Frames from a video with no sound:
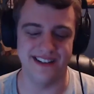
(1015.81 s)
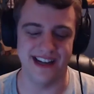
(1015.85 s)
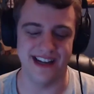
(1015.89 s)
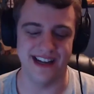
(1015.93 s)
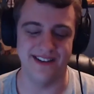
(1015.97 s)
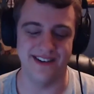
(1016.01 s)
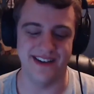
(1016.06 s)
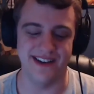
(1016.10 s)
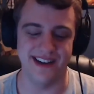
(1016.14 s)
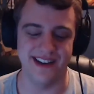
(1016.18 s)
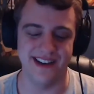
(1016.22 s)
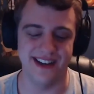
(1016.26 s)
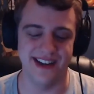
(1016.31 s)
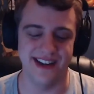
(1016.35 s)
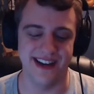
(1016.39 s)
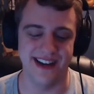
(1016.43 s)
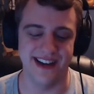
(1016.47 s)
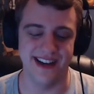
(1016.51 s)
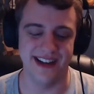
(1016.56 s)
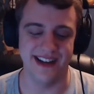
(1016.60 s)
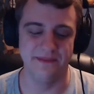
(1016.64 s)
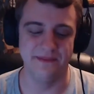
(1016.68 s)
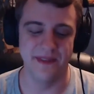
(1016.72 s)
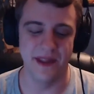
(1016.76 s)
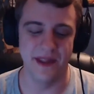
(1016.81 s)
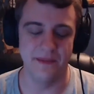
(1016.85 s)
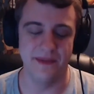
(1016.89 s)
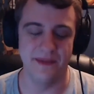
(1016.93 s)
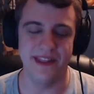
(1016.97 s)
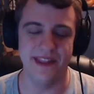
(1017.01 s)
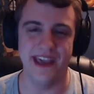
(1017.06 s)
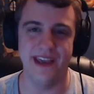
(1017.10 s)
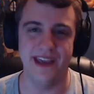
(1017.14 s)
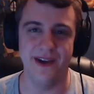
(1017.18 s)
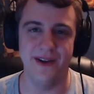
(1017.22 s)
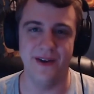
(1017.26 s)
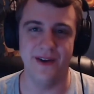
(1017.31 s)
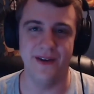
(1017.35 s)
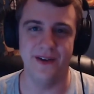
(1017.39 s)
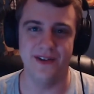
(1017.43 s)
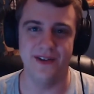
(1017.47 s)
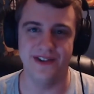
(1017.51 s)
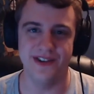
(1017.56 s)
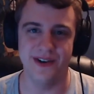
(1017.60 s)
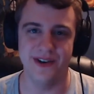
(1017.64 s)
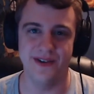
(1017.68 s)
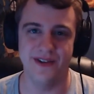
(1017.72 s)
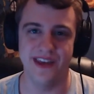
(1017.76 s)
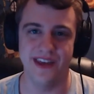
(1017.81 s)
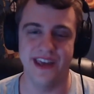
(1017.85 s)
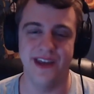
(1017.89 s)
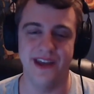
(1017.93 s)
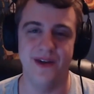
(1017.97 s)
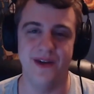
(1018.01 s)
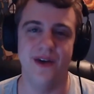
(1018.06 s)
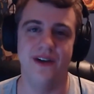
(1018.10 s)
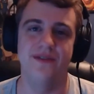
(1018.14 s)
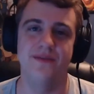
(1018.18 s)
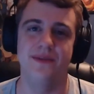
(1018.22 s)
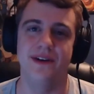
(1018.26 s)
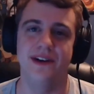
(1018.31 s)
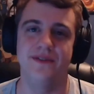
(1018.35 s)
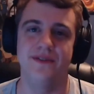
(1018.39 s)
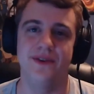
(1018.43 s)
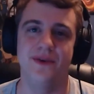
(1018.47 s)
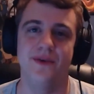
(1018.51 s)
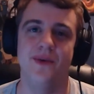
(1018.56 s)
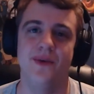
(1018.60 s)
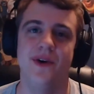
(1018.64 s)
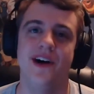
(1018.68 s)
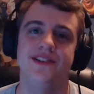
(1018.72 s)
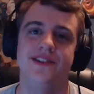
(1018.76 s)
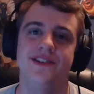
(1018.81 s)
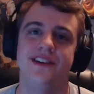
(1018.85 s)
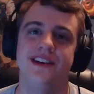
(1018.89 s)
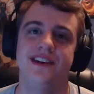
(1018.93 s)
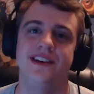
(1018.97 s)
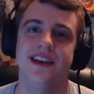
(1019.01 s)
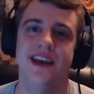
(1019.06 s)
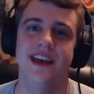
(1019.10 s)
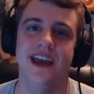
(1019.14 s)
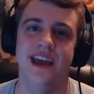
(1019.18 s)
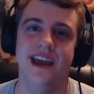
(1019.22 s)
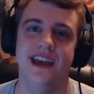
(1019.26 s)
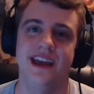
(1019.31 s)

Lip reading: Anyway, thank you, Joe. Thank you, everybody, for watching.